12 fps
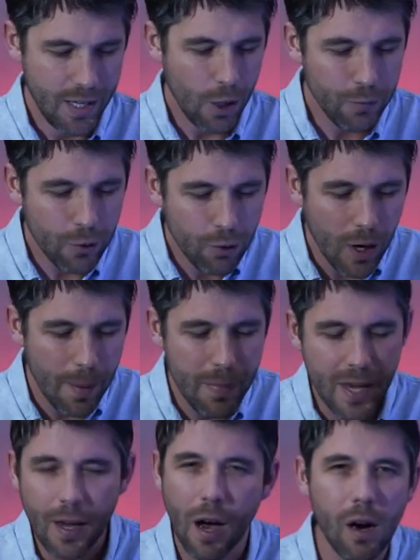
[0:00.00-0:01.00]
And they often try and
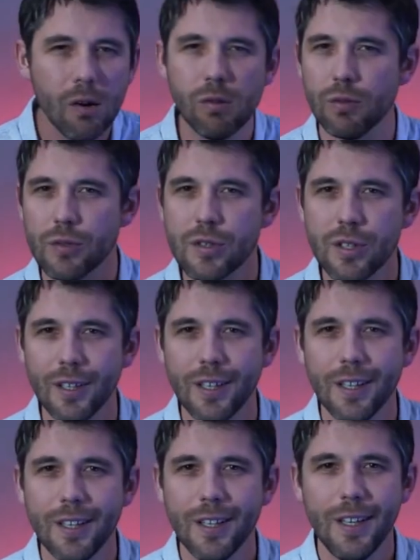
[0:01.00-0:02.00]
pick holes
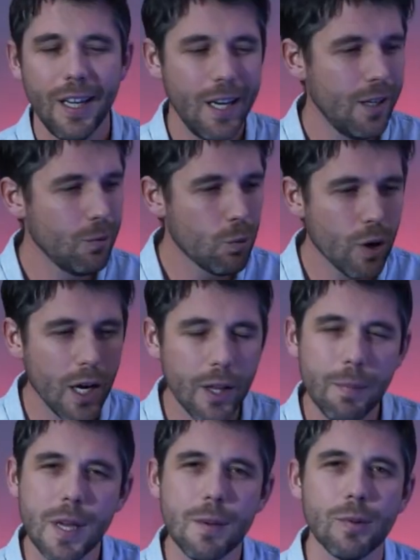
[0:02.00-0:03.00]
in what
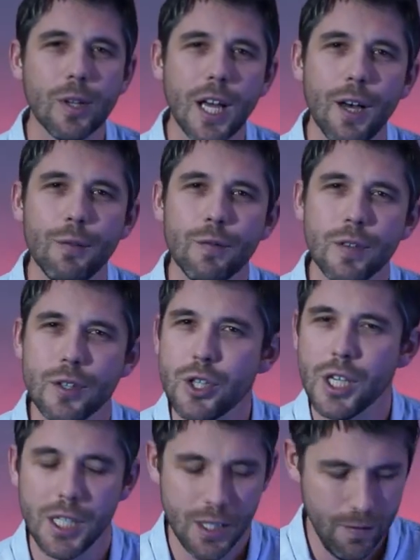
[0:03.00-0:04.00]
other people have
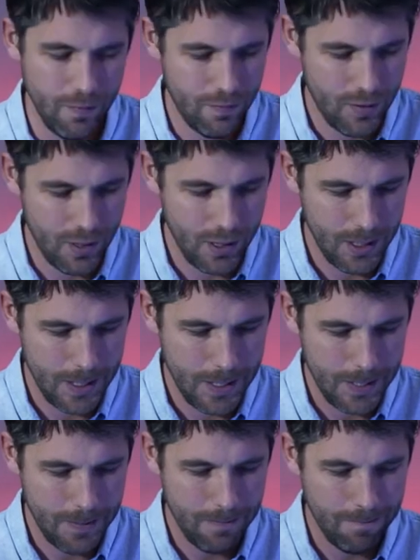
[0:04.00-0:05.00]
achieved.
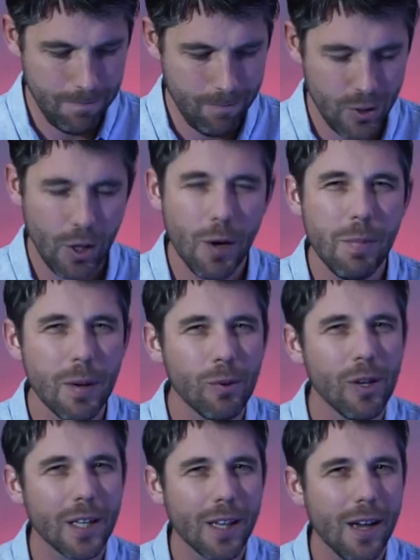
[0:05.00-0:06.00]
Do you know
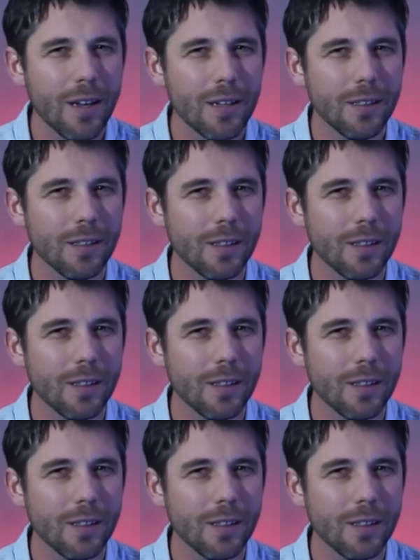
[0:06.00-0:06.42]
people like that?